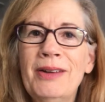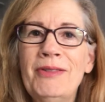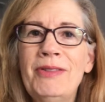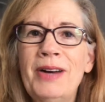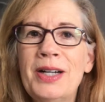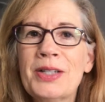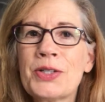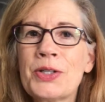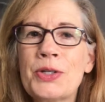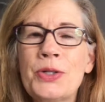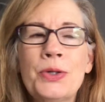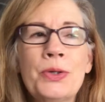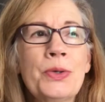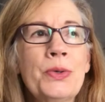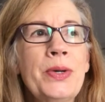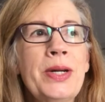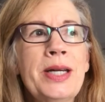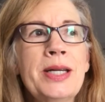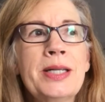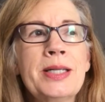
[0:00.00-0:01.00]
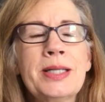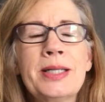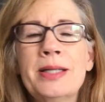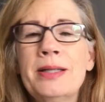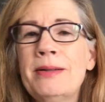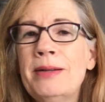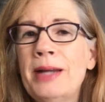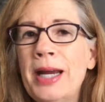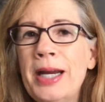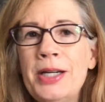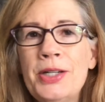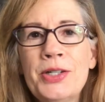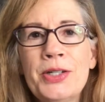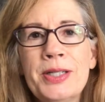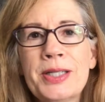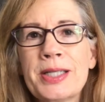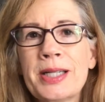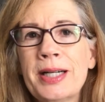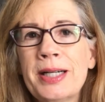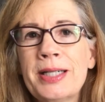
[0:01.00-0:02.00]
Vastu is an
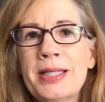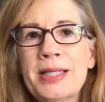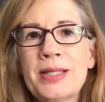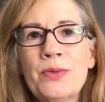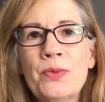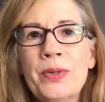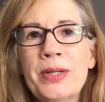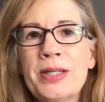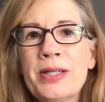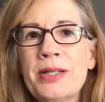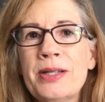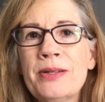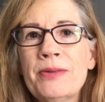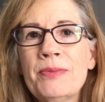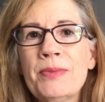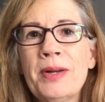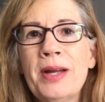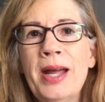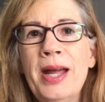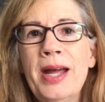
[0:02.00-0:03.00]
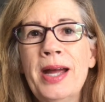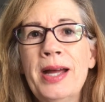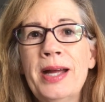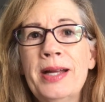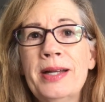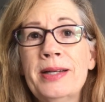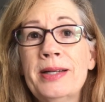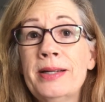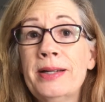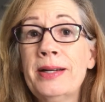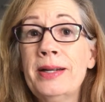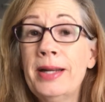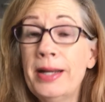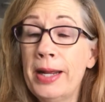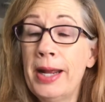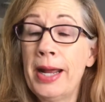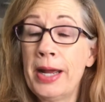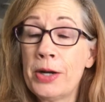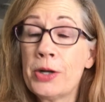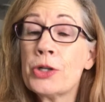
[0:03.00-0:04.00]
ancient science and wisdom and
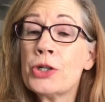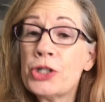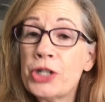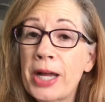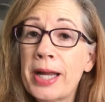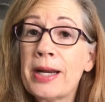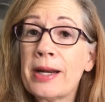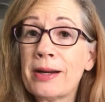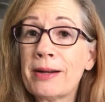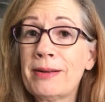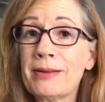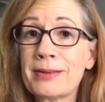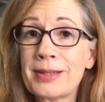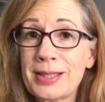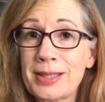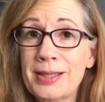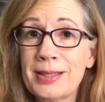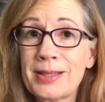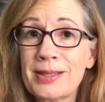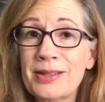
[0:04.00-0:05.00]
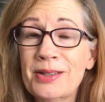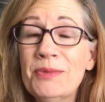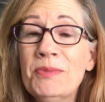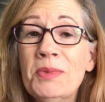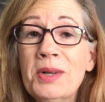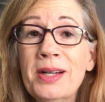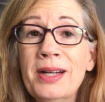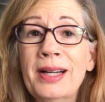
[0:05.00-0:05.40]
energetic system,